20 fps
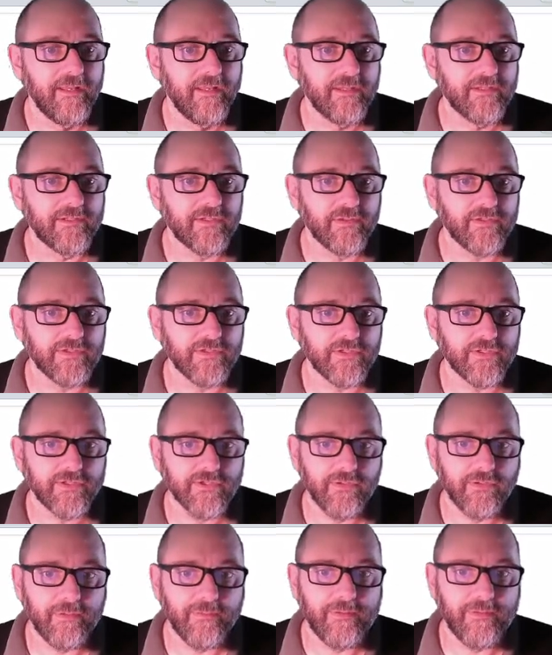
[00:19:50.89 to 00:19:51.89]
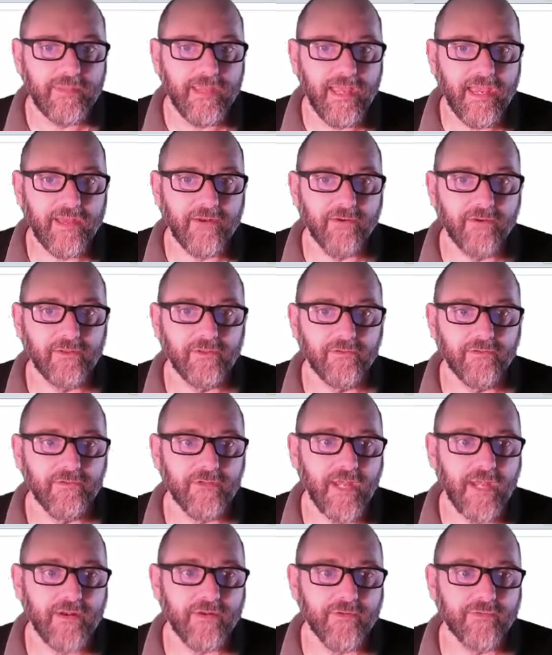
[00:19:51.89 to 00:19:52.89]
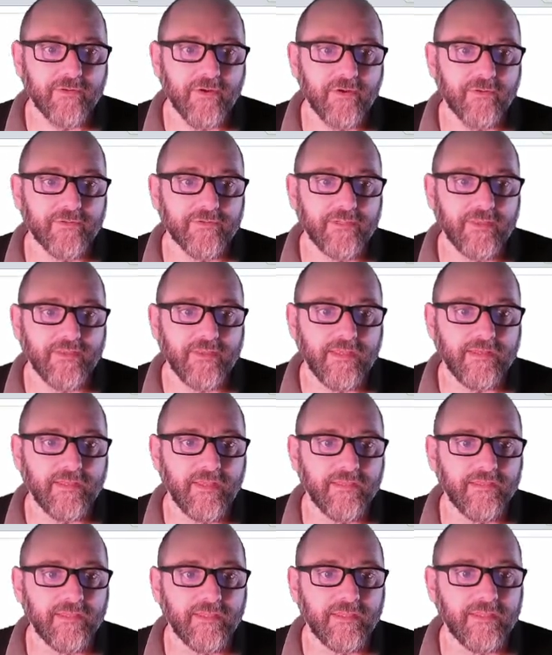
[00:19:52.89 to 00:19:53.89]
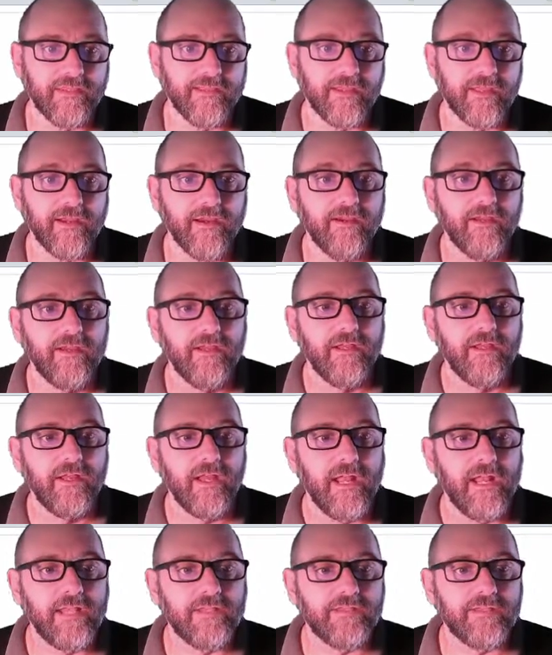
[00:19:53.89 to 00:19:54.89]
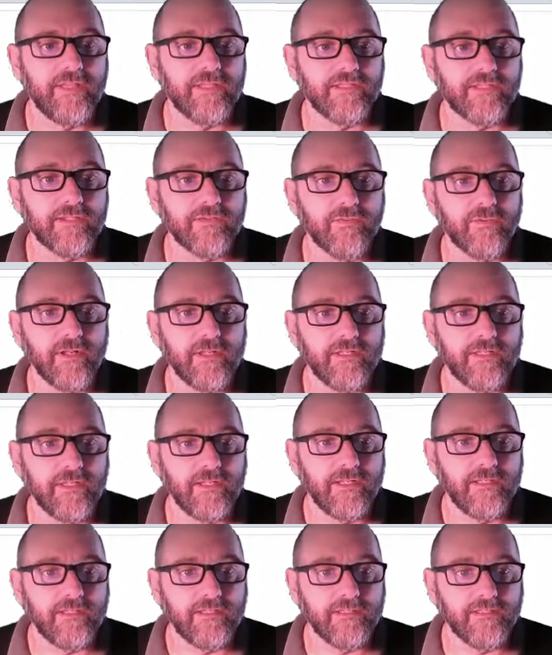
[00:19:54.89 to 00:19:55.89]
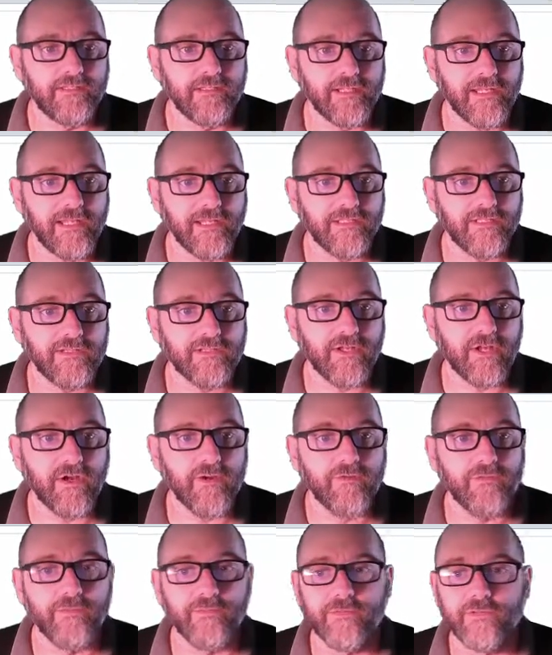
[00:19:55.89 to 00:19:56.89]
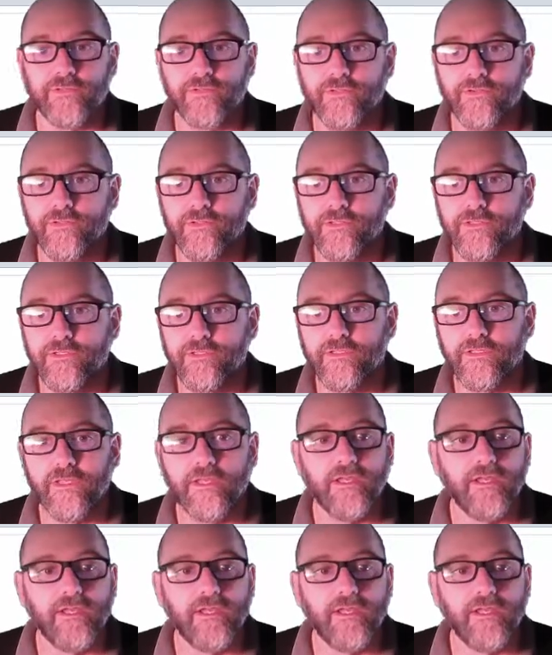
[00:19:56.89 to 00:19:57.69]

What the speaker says: So it's just showing me the header rows and then nothing in there. And this is what it did. It did select star from students.